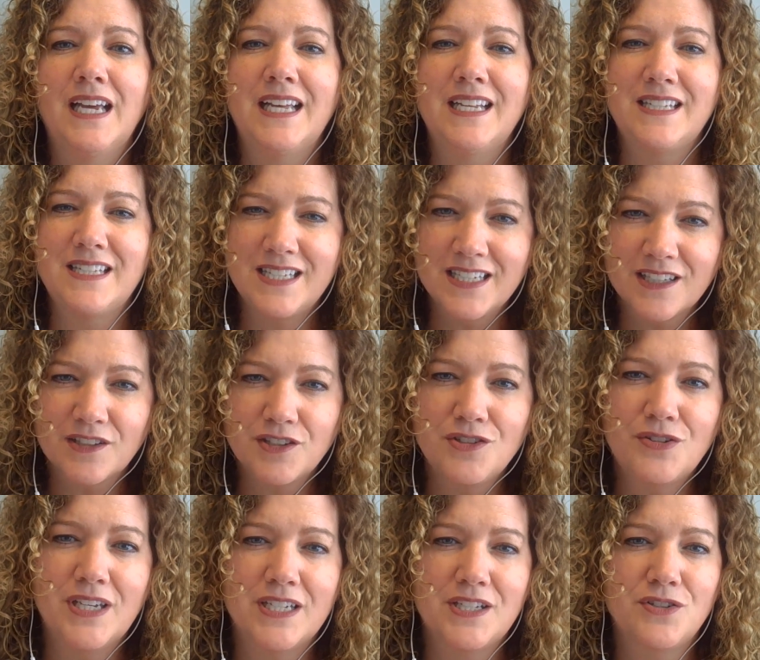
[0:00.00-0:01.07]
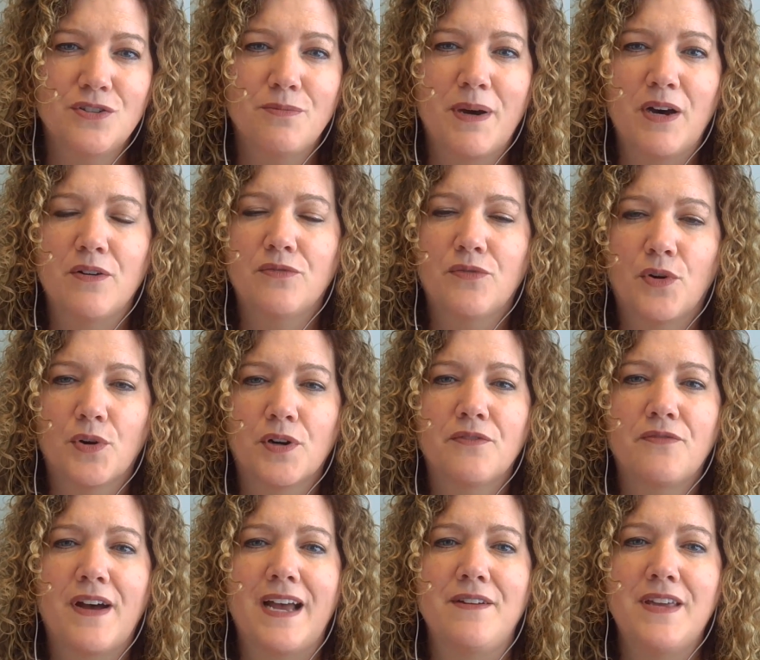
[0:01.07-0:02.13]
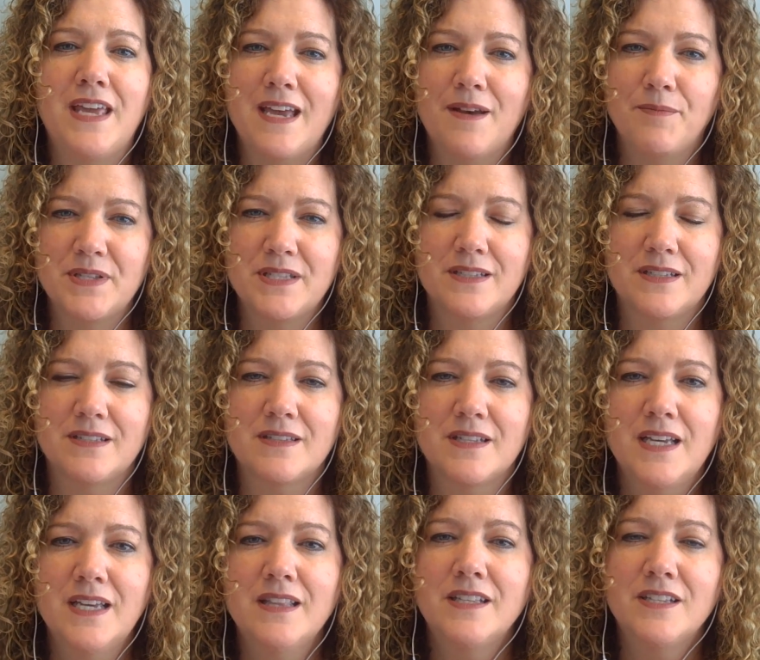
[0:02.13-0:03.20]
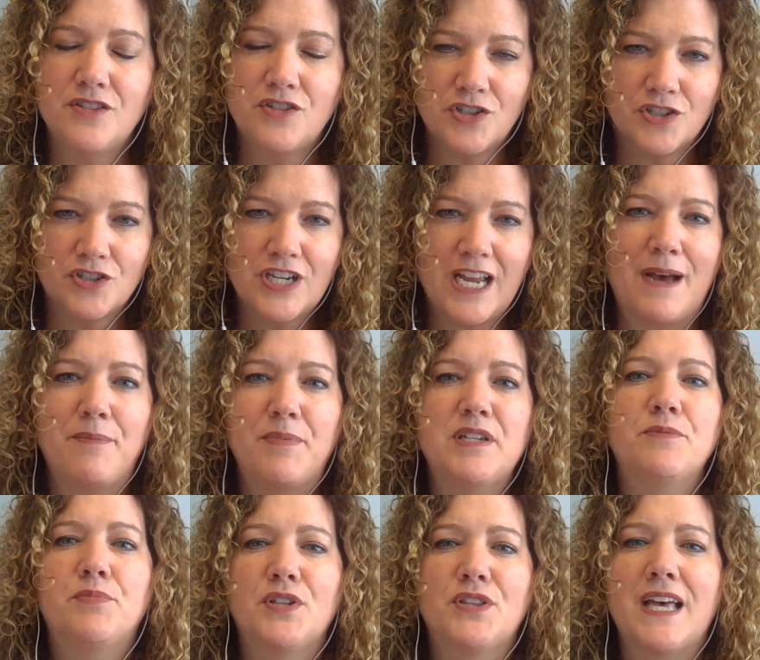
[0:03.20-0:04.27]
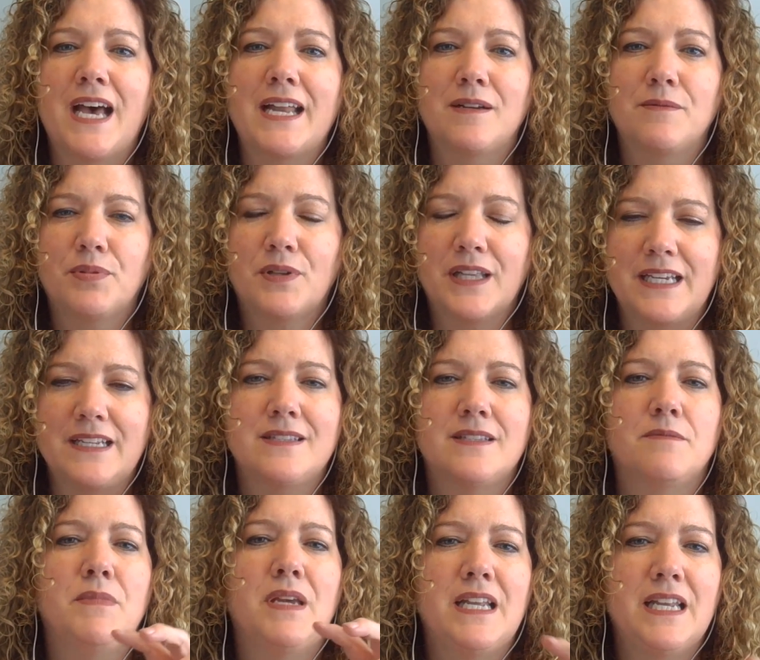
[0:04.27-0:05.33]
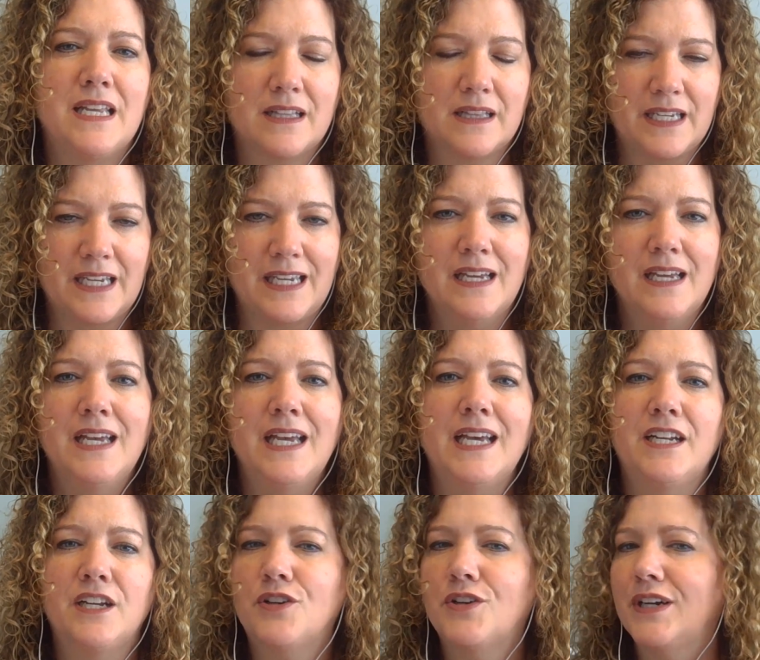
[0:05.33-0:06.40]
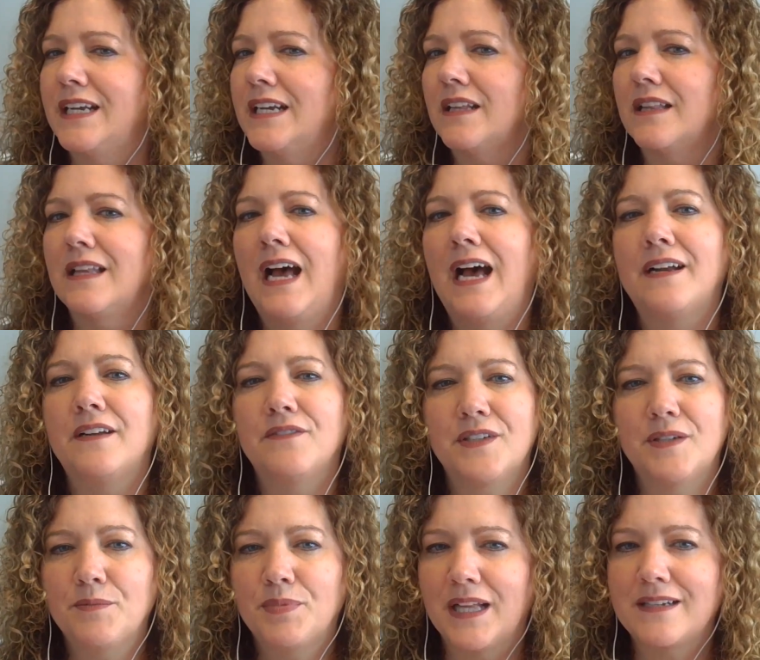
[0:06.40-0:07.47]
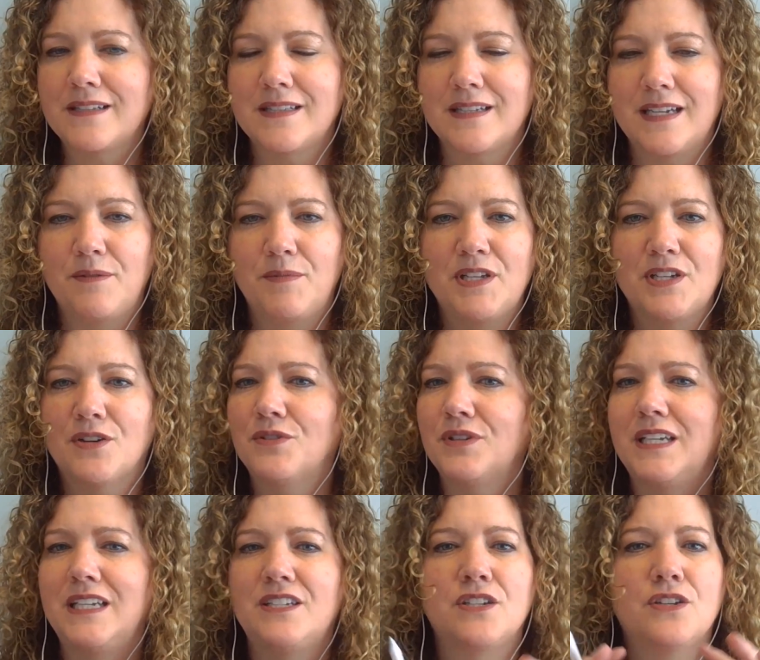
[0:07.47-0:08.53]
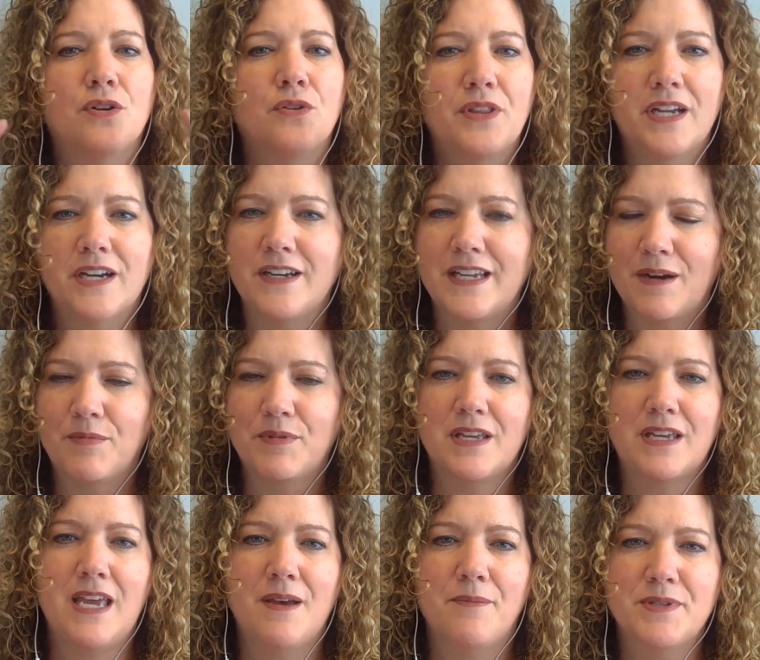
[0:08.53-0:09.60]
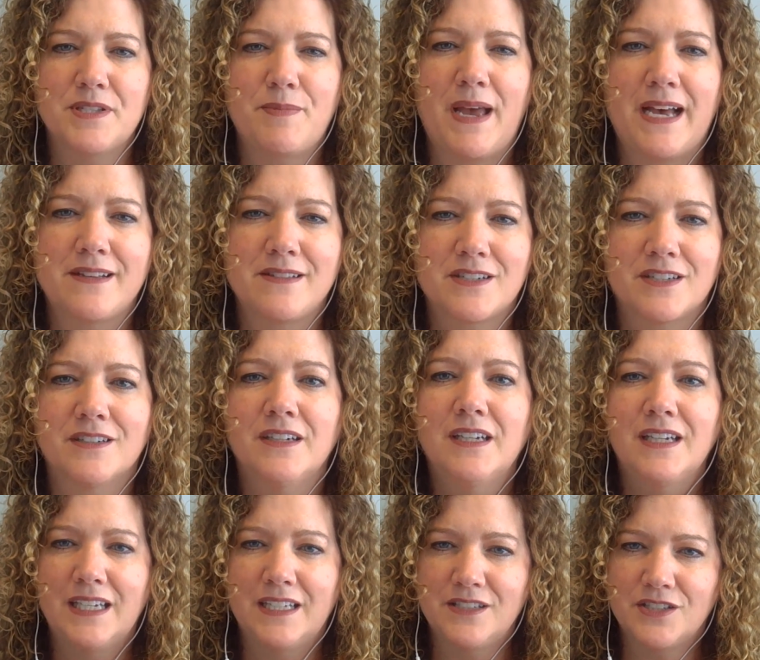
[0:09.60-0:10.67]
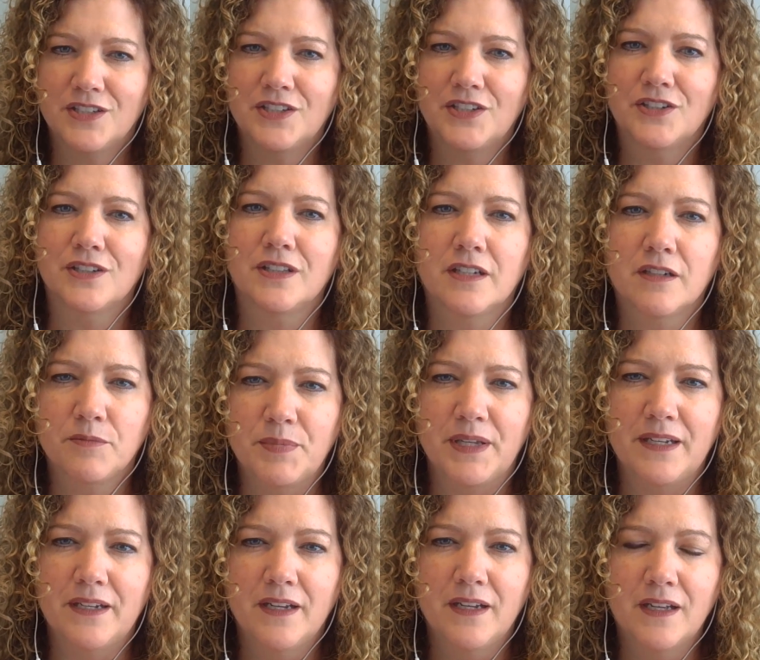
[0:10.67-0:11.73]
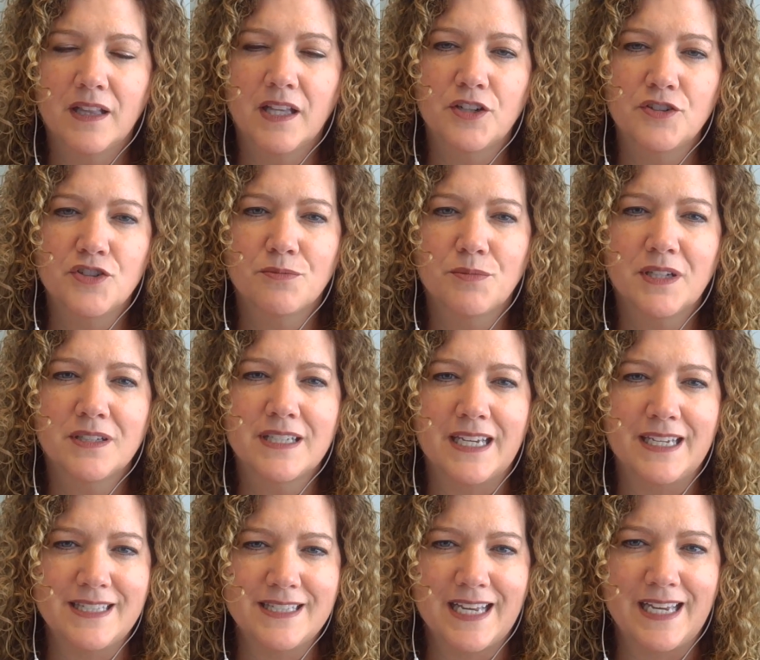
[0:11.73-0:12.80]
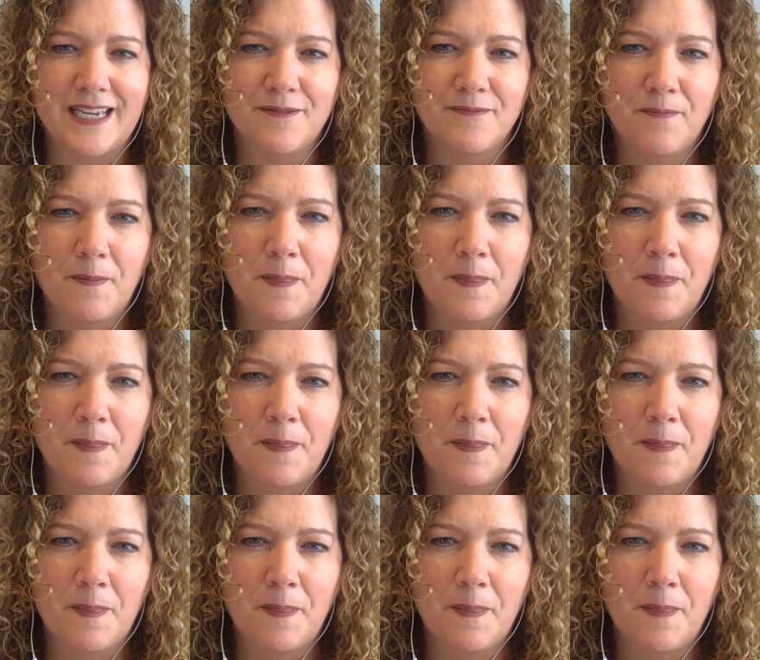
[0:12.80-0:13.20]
until you get to about 4 or 5 campuses. This church happened to put that in place immediately, and it created a lot of complexity. We don't need to go there yet with a campus pastor until you're a little bit larger multi-site.